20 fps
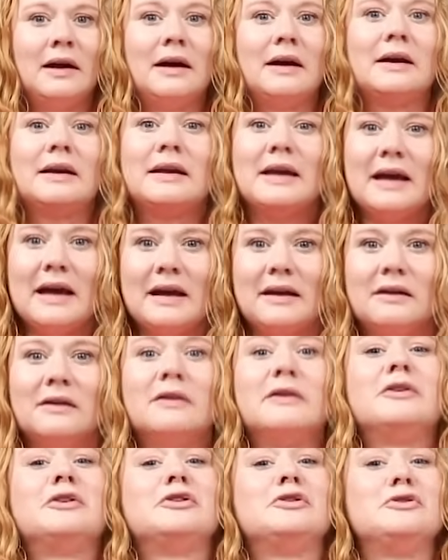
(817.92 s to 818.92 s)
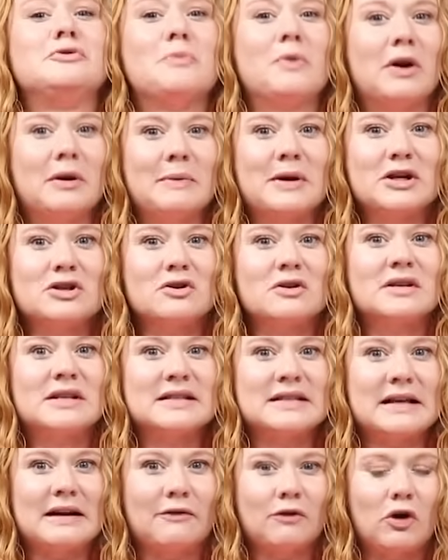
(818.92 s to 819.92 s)
Again, you want to make sure it
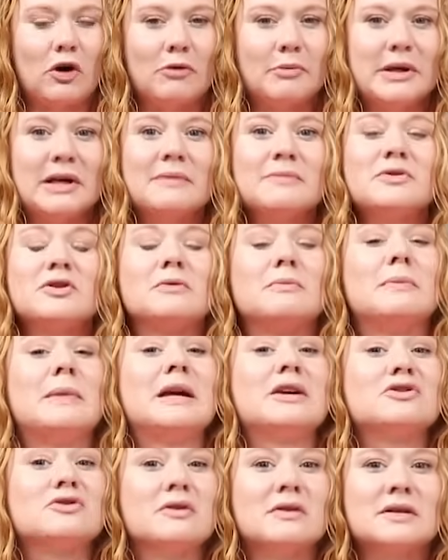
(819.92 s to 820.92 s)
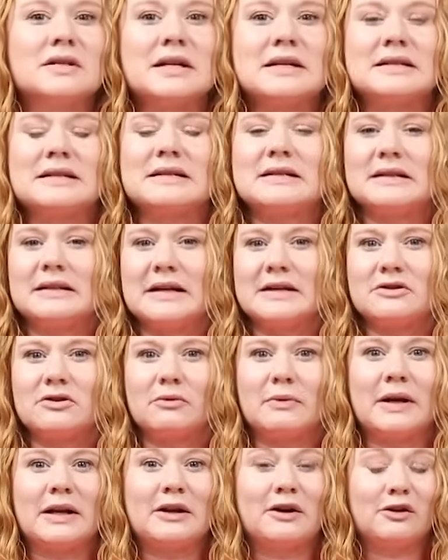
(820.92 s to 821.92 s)
doesn't have chromium, so make sure it says it's
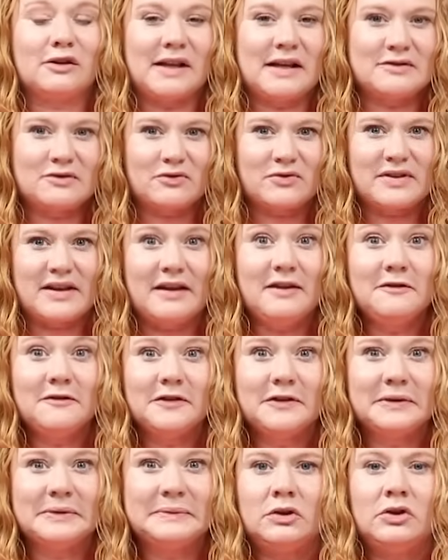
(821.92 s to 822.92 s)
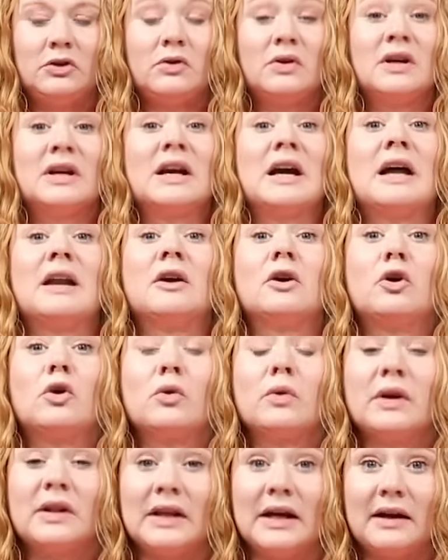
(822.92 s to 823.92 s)
laser ready or laser safe. You can cut
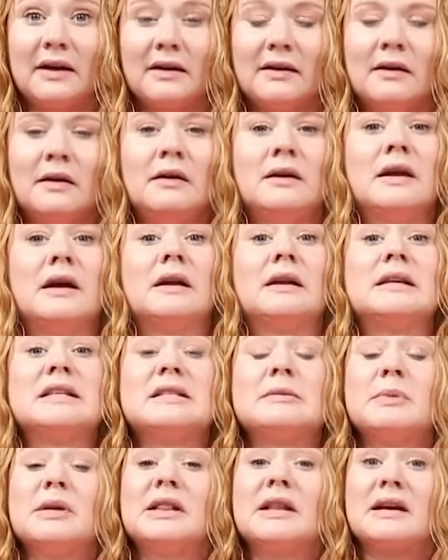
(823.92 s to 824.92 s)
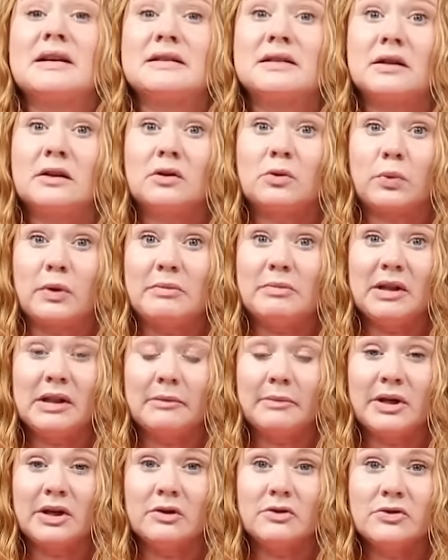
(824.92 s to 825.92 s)
acrylic. Now it needs to be less than three
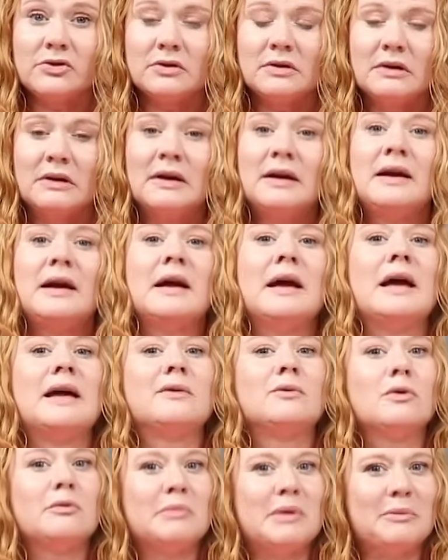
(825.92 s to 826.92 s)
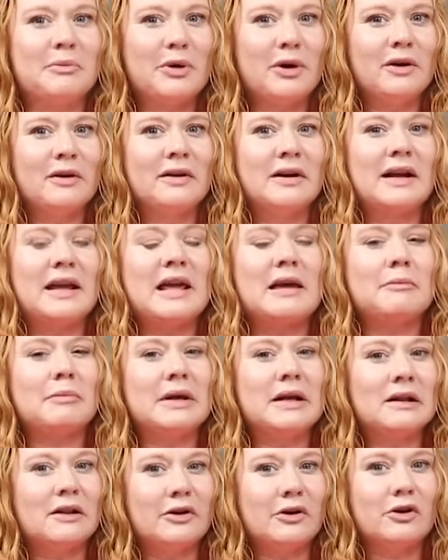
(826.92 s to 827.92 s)
millimeters. And remember, it can't
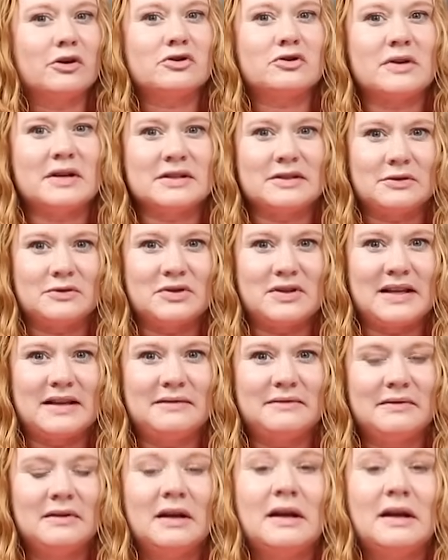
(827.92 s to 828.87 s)
be clear or translucent.